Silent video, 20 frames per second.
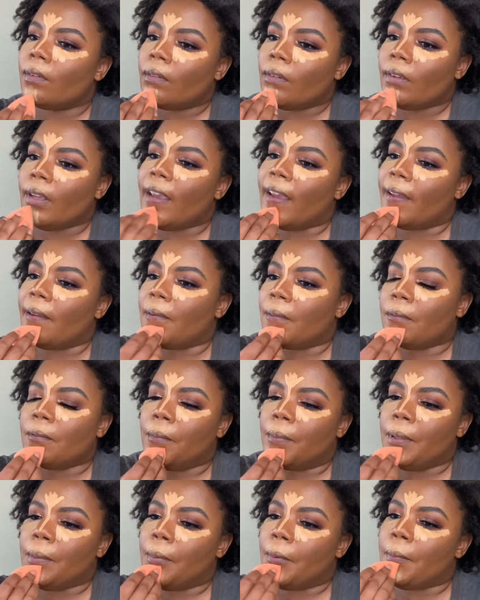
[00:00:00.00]
yeah, when
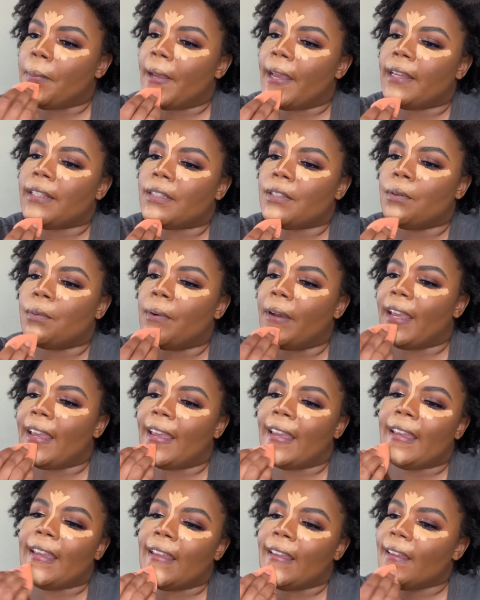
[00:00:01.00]
people passed
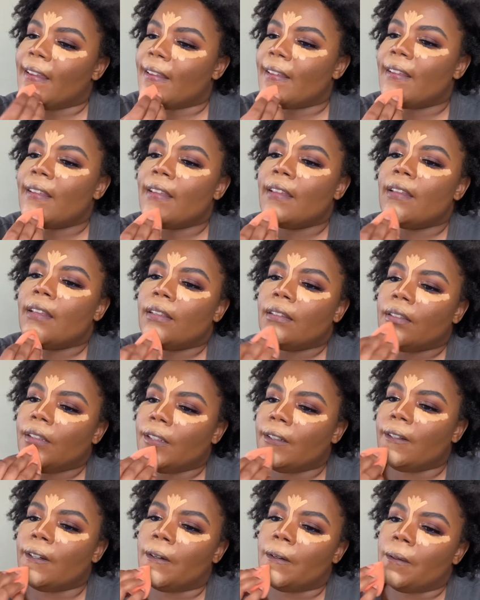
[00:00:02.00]
away,
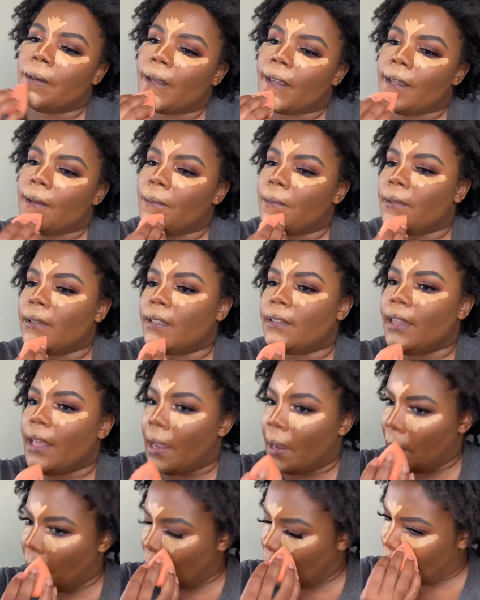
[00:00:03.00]
he was
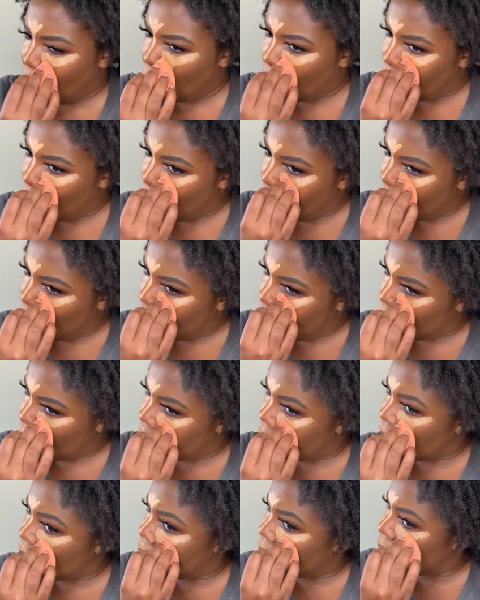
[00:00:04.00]
there
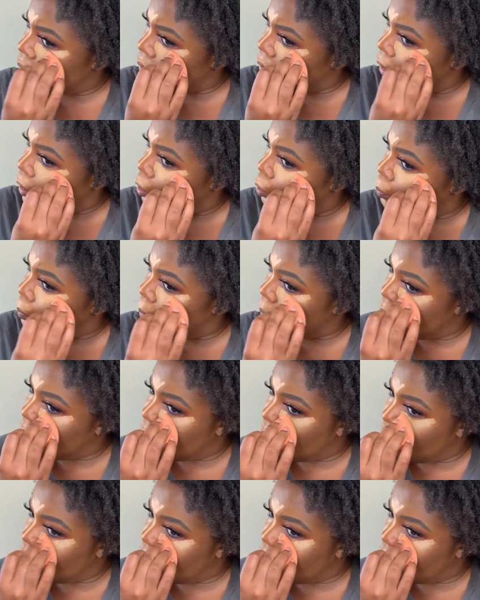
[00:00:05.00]
to help and,